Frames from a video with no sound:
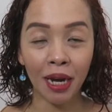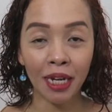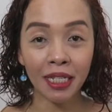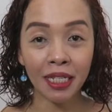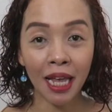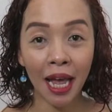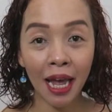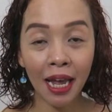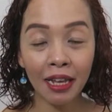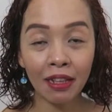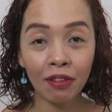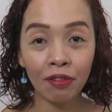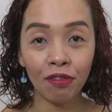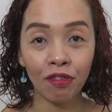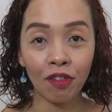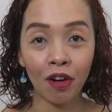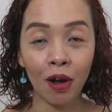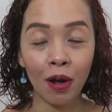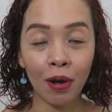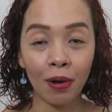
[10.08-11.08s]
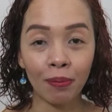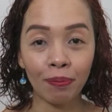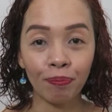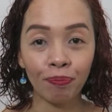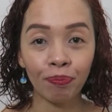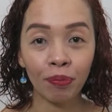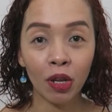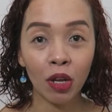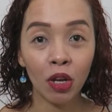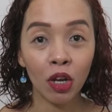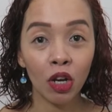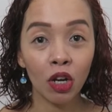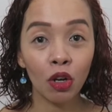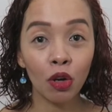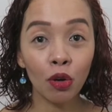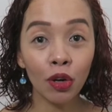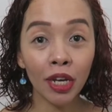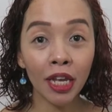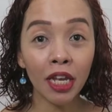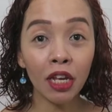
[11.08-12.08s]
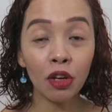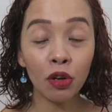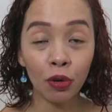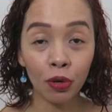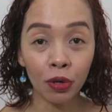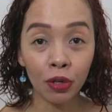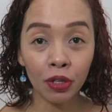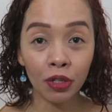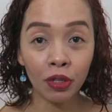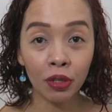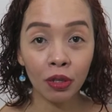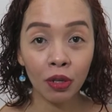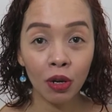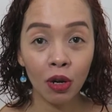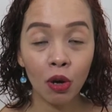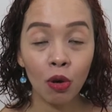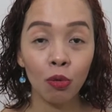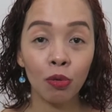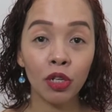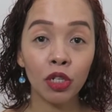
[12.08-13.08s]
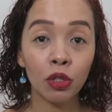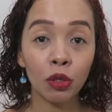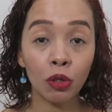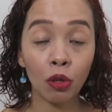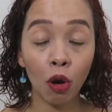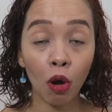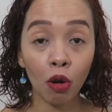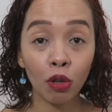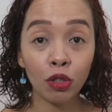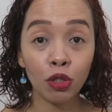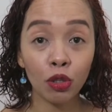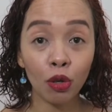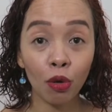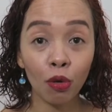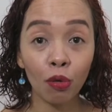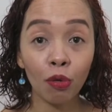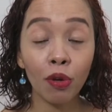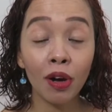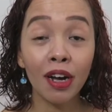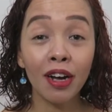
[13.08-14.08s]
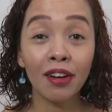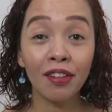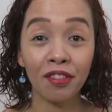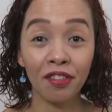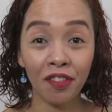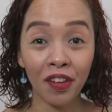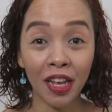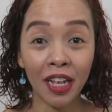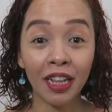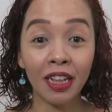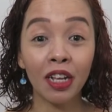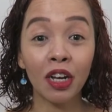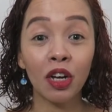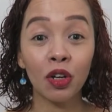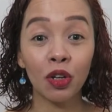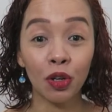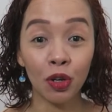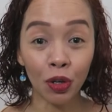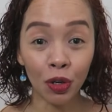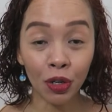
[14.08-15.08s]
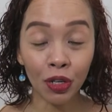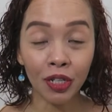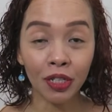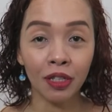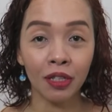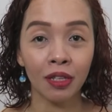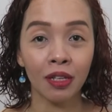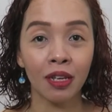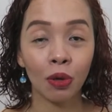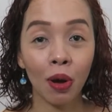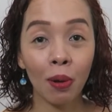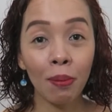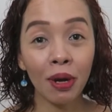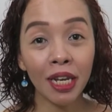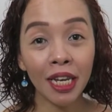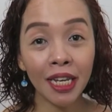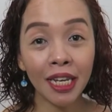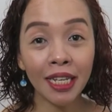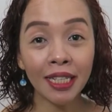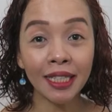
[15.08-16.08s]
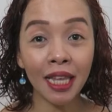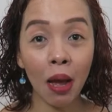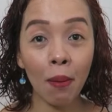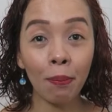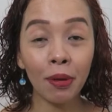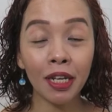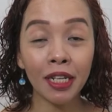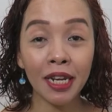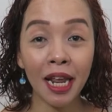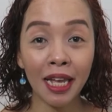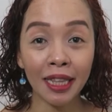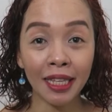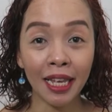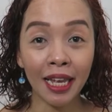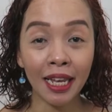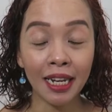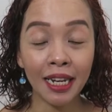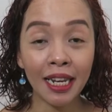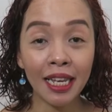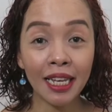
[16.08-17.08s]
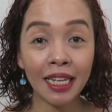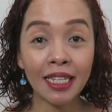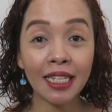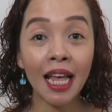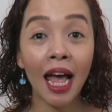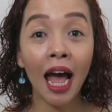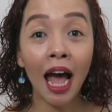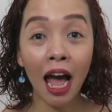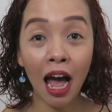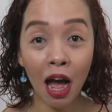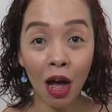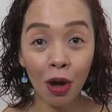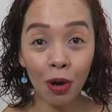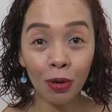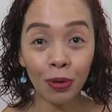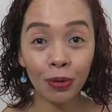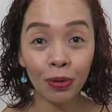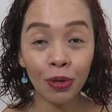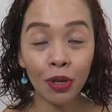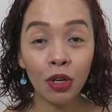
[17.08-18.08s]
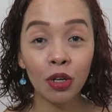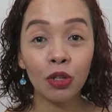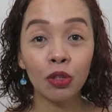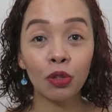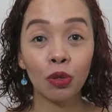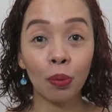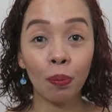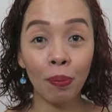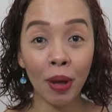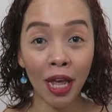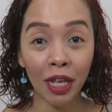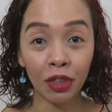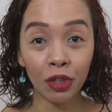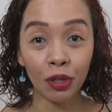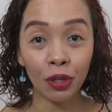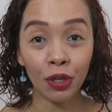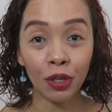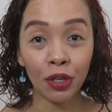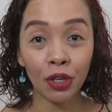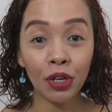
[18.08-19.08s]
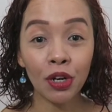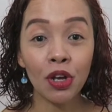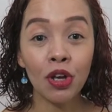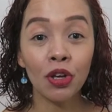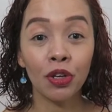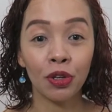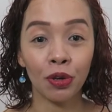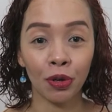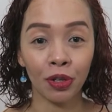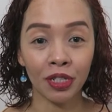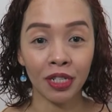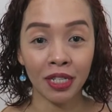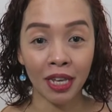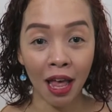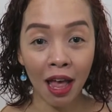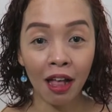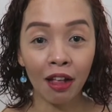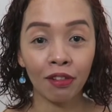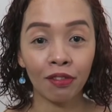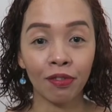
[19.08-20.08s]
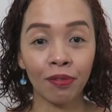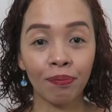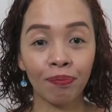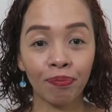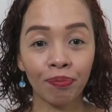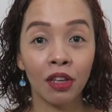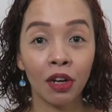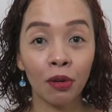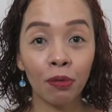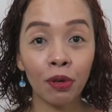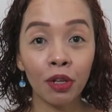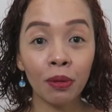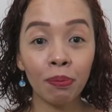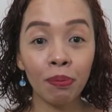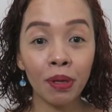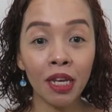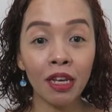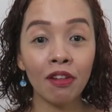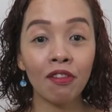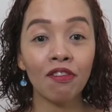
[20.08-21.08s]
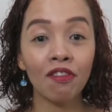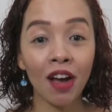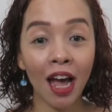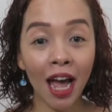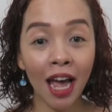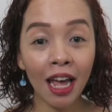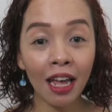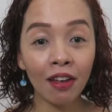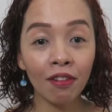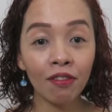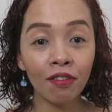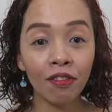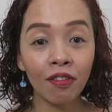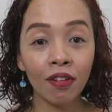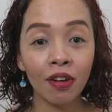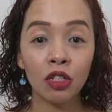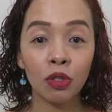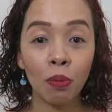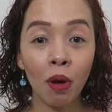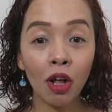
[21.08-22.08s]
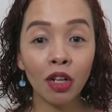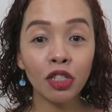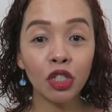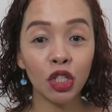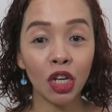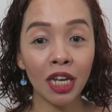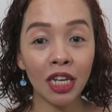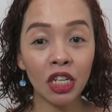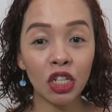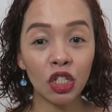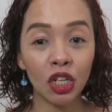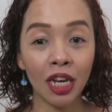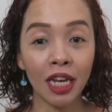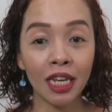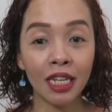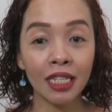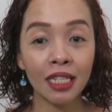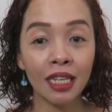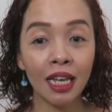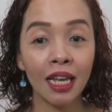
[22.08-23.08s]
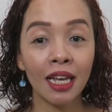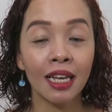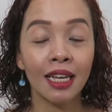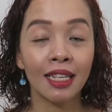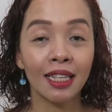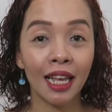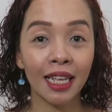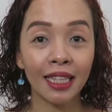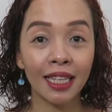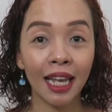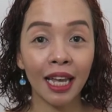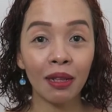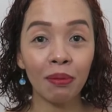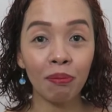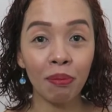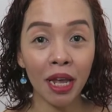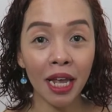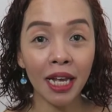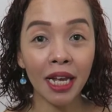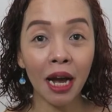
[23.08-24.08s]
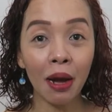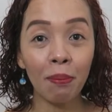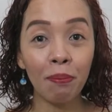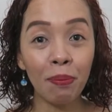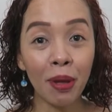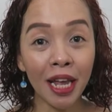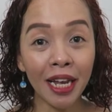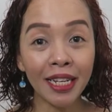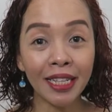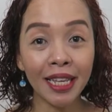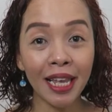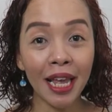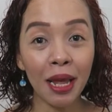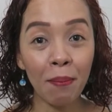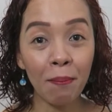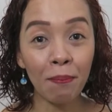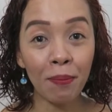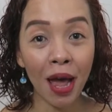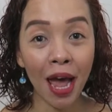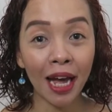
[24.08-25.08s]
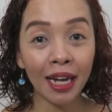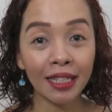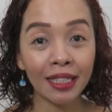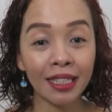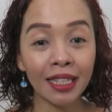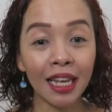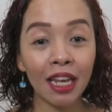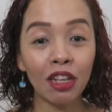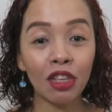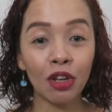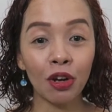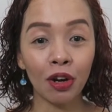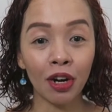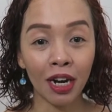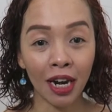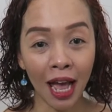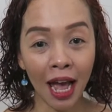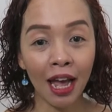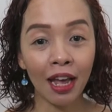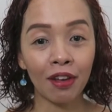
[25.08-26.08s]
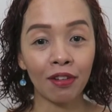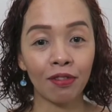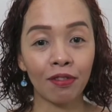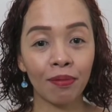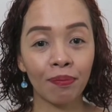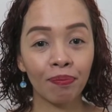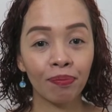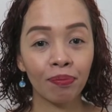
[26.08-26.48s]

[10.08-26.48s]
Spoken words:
Aside from looking good, we should also feel good. So, ang magiging topic natin is how to better yourself. There will be 5 small changes that can make a big impact in your life.